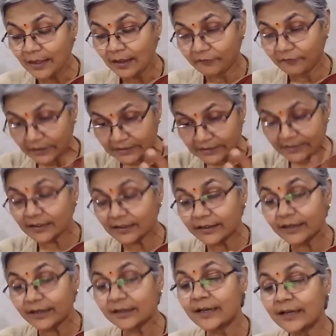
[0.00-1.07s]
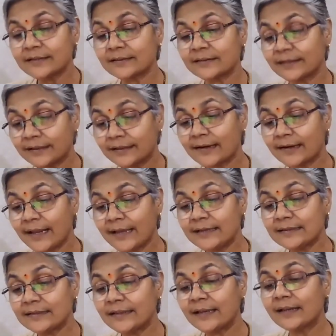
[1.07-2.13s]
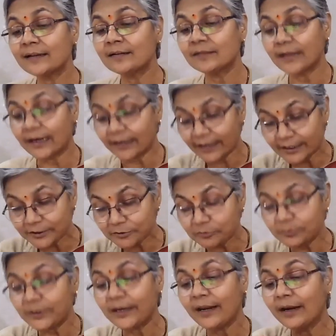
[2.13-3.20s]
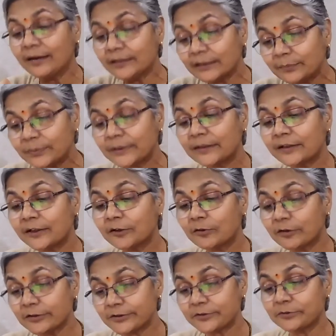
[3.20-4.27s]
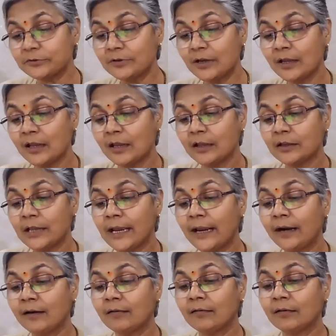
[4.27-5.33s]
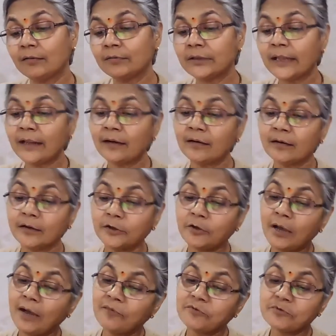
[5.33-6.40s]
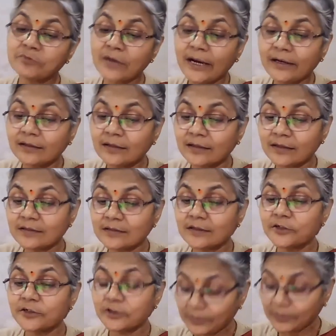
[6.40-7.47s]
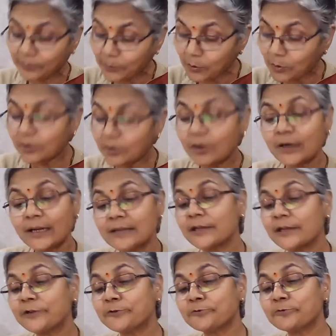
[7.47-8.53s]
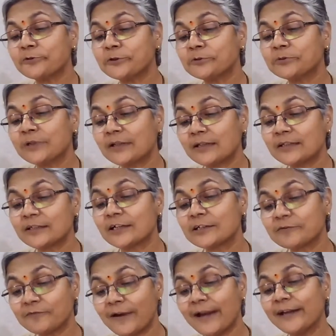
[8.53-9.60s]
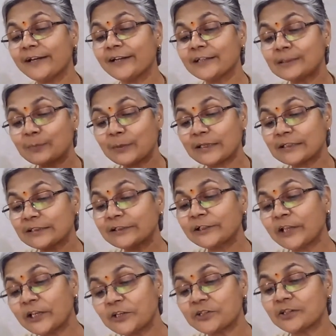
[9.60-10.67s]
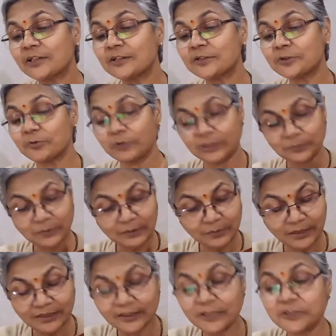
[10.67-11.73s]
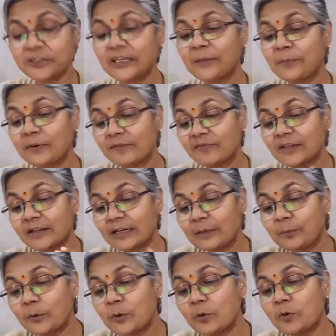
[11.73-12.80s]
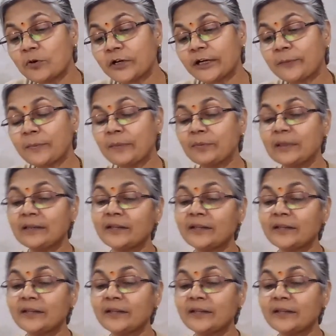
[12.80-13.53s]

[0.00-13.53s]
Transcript: Once the data is analyzed, then that has to be interpreted also, and then you have to write the research report, or as I told you, the research findings presentation. So it may be in the shape of the report, it may be in